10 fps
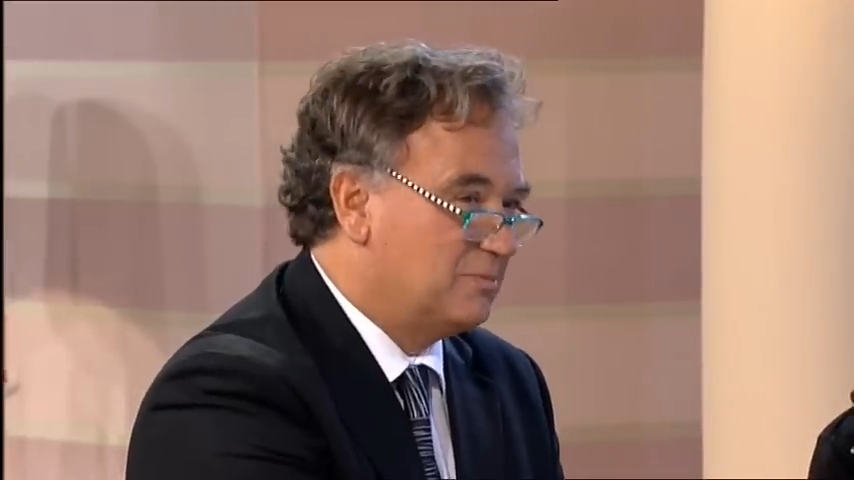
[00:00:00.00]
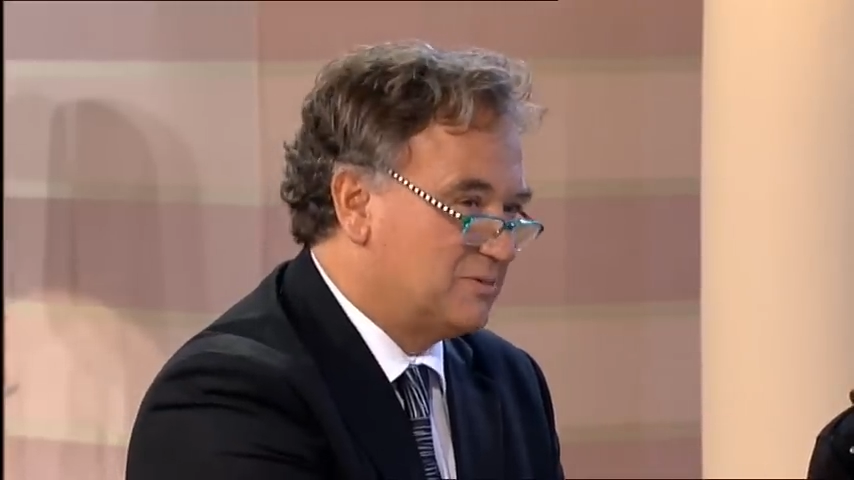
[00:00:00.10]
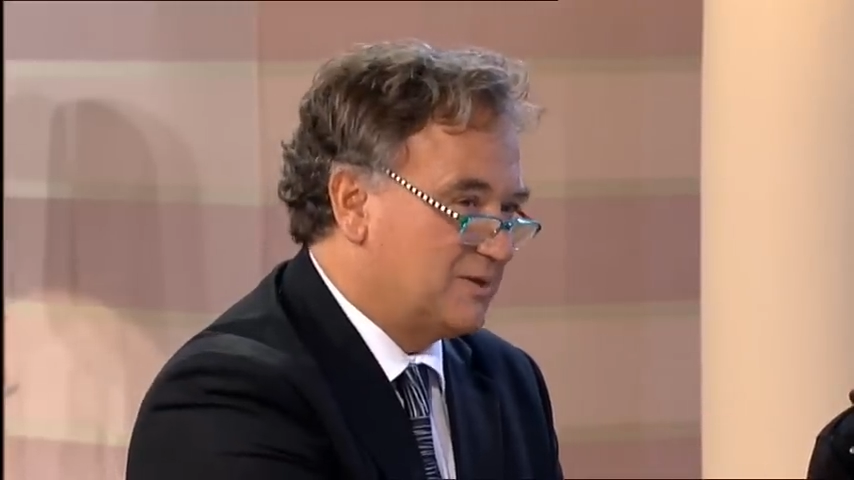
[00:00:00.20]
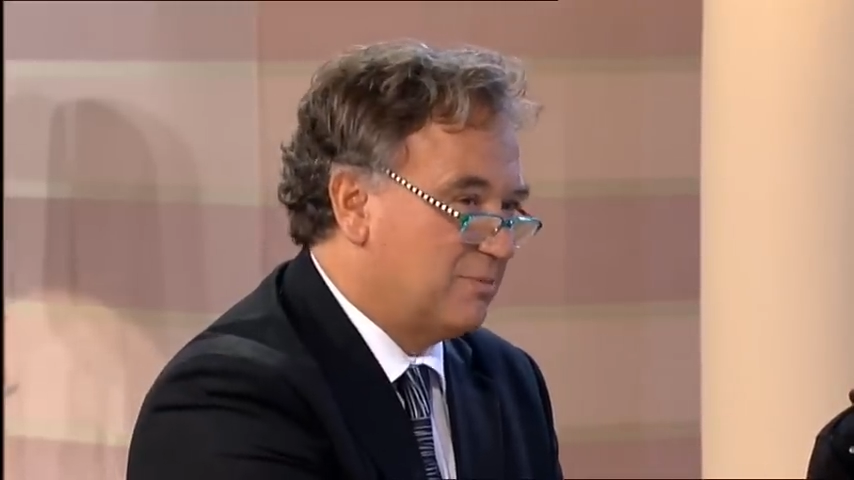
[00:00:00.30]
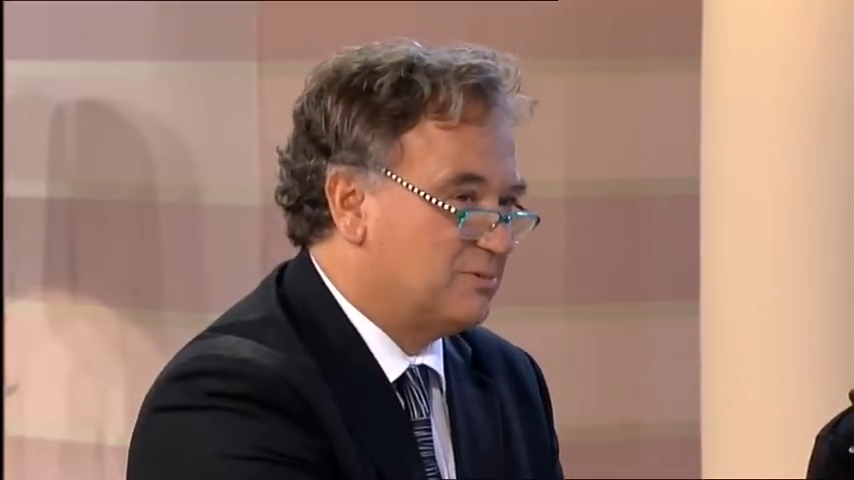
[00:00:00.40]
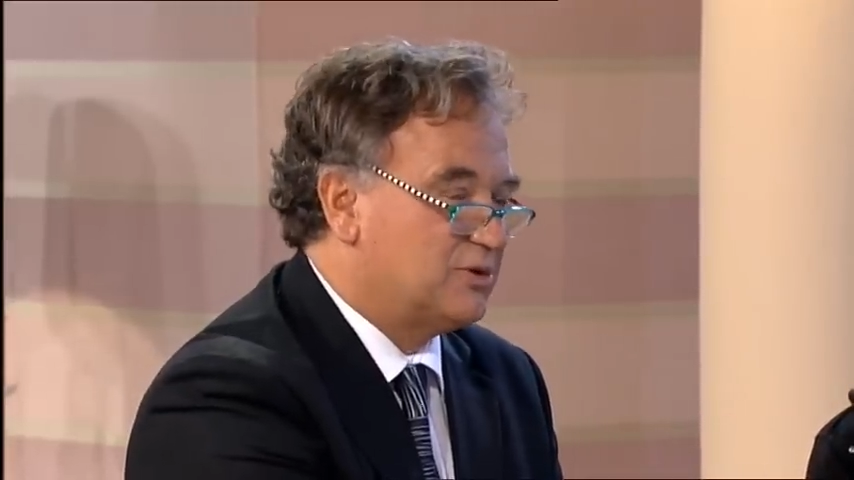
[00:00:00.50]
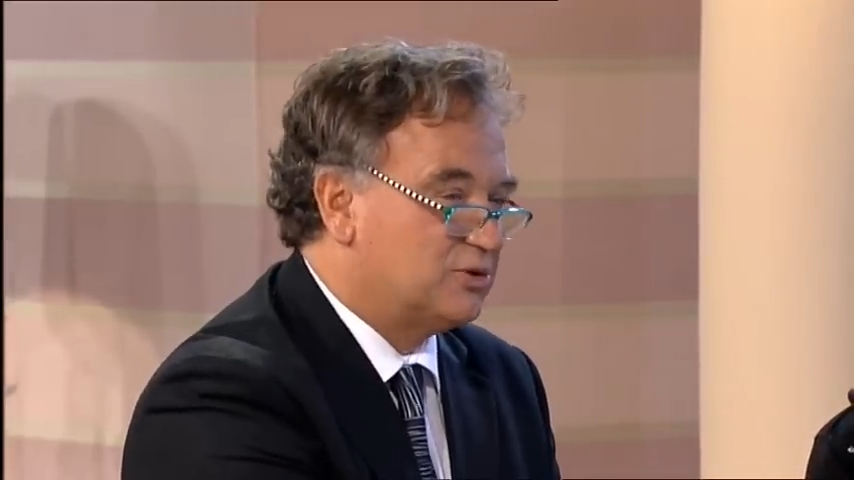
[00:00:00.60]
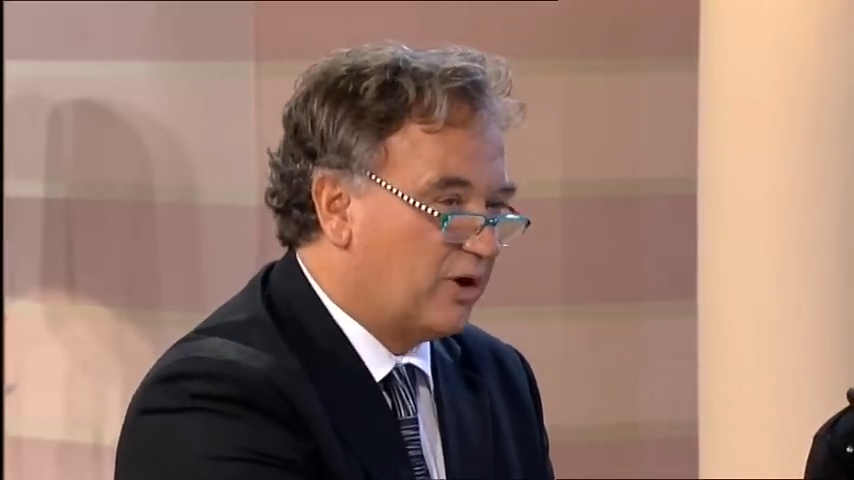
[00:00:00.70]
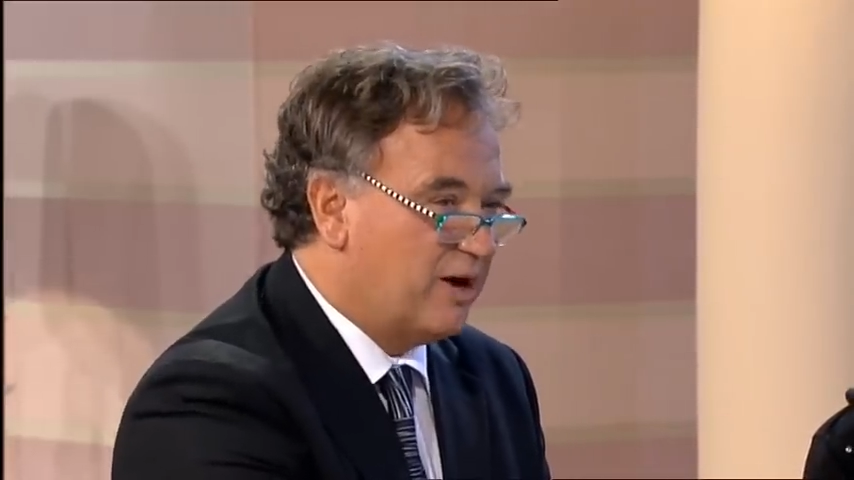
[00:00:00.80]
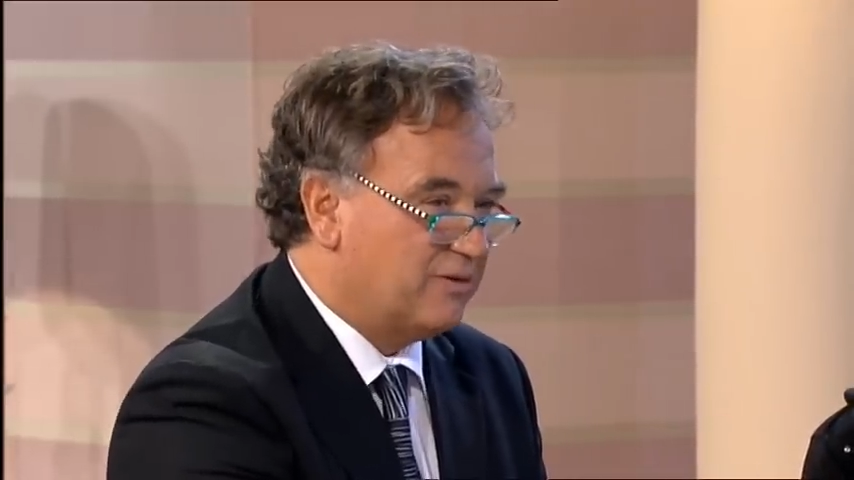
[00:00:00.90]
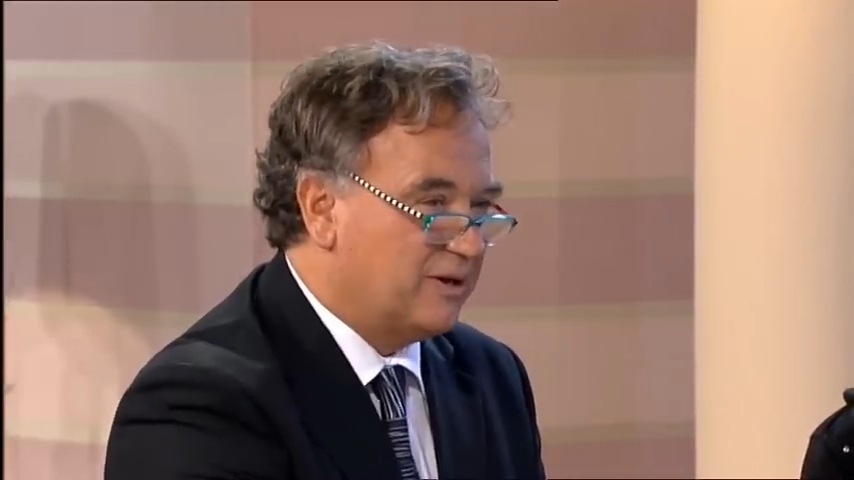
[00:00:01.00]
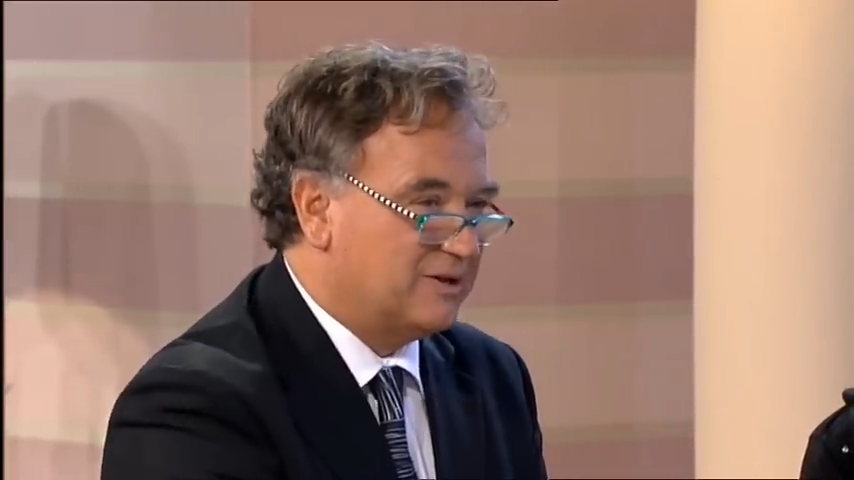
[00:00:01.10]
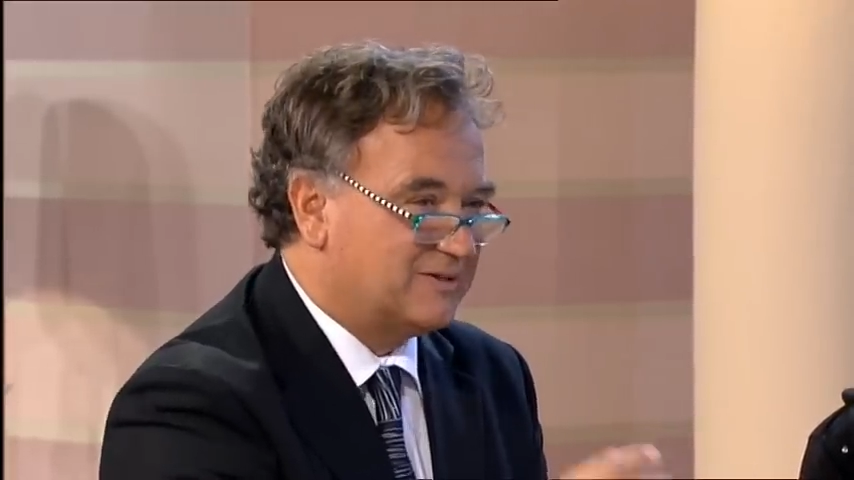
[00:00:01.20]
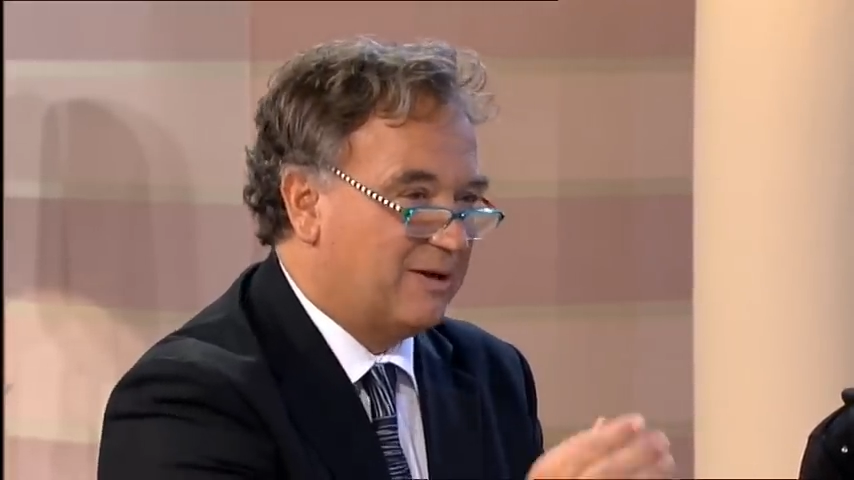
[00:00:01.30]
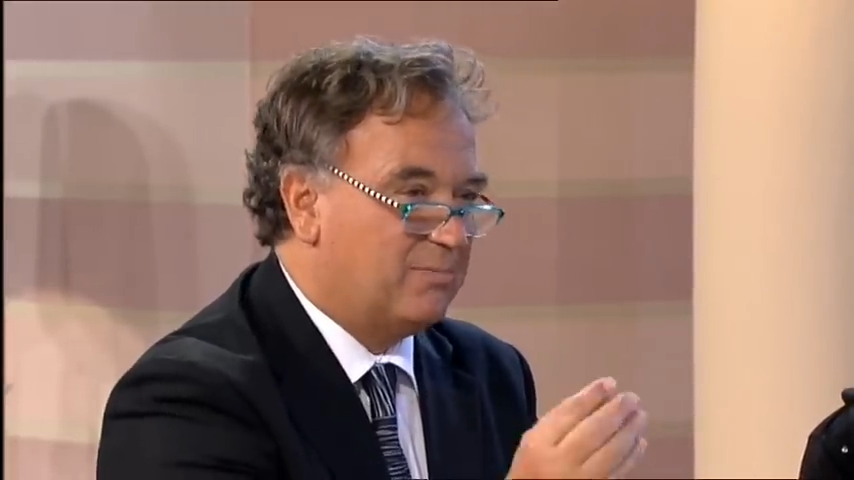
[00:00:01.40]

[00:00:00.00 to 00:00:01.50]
was the driver here. Sam